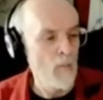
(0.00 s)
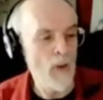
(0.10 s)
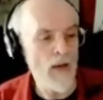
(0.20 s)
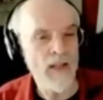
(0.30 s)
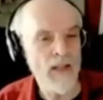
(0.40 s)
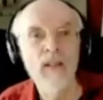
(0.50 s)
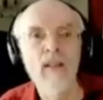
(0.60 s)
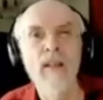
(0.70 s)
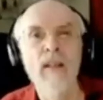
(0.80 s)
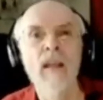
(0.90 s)
but
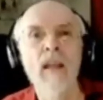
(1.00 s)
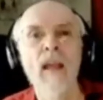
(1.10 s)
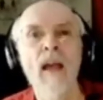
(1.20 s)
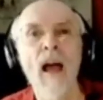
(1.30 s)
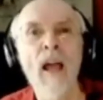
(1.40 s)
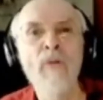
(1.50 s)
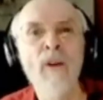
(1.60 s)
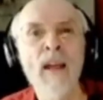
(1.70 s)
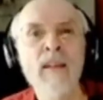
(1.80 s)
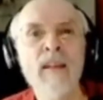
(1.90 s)
I
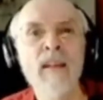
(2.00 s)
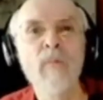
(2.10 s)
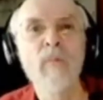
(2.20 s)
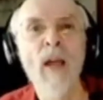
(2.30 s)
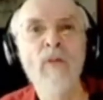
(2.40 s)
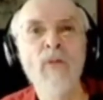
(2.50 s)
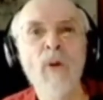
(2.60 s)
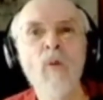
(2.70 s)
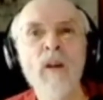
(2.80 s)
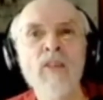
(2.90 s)
find that my
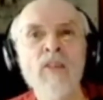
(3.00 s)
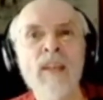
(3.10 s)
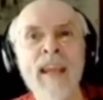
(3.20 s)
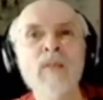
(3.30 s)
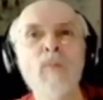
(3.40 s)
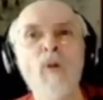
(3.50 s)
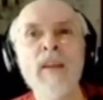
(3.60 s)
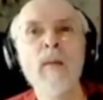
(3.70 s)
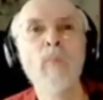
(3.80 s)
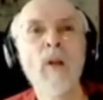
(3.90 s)
footwork stays more
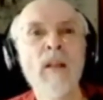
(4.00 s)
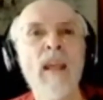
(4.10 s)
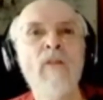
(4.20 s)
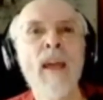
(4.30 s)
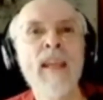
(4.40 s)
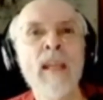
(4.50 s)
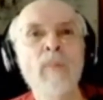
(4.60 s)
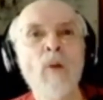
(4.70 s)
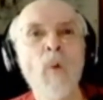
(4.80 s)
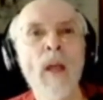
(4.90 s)
nimble if I
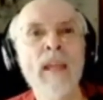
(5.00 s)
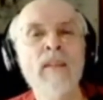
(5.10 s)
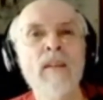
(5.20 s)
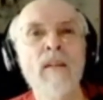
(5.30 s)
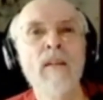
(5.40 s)
keep the weight